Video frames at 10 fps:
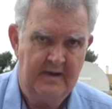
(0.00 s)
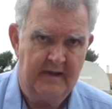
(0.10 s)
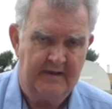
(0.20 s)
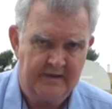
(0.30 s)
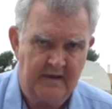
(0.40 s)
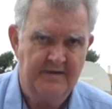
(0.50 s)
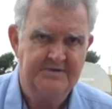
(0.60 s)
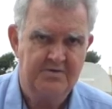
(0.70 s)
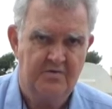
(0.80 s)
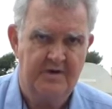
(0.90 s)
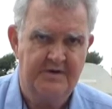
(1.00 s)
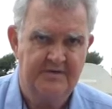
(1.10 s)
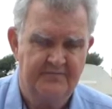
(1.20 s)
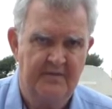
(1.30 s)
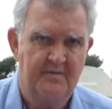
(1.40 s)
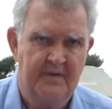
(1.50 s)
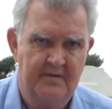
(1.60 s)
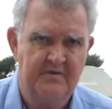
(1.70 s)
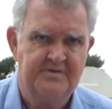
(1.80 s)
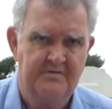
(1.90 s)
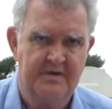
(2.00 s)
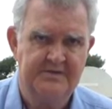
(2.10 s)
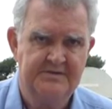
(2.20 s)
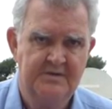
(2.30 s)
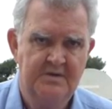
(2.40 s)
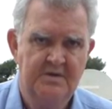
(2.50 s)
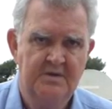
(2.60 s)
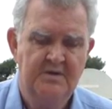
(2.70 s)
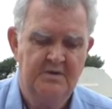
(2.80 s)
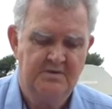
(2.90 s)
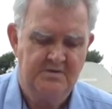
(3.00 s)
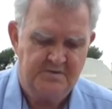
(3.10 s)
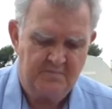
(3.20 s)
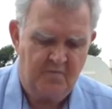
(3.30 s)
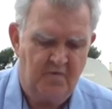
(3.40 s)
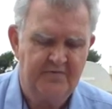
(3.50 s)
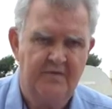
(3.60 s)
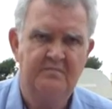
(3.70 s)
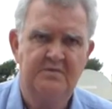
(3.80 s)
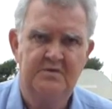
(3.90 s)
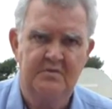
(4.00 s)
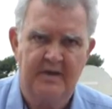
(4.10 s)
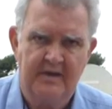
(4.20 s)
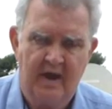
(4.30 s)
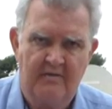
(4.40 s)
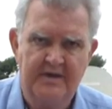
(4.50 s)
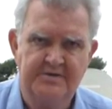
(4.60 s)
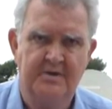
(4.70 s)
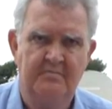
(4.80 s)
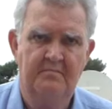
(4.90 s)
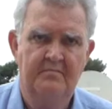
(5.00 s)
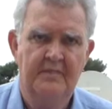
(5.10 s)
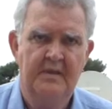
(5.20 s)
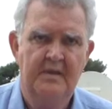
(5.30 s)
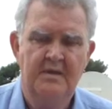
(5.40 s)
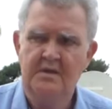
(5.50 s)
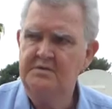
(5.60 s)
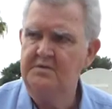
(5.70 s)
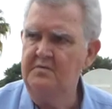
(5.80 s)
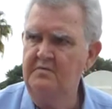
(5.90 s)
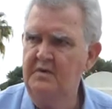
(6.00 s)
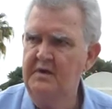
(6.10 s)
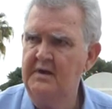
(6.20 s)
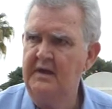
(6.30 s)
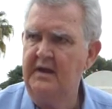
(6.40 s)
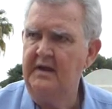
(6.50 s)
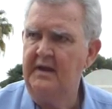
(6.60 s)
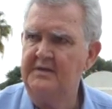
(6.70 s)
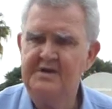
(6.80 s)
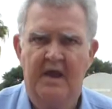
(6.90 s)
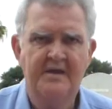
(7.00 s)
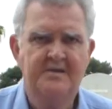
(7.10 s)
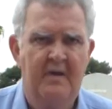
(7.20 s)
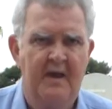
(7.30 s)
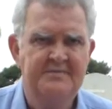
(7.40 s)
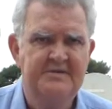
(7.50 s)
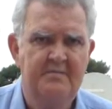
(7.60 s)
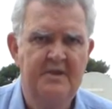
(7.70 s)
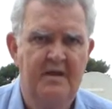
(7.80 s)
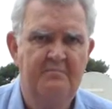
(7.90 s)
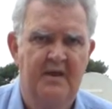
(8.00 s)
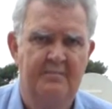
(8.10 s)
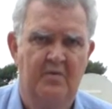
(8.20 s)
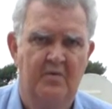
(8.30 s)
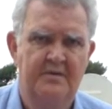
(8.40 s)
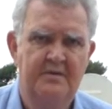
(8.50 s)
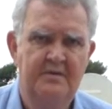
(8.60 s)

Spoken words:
and tell the stories of Philippine missionaries, to support them, to encourage them, to challenge perhaps some young people.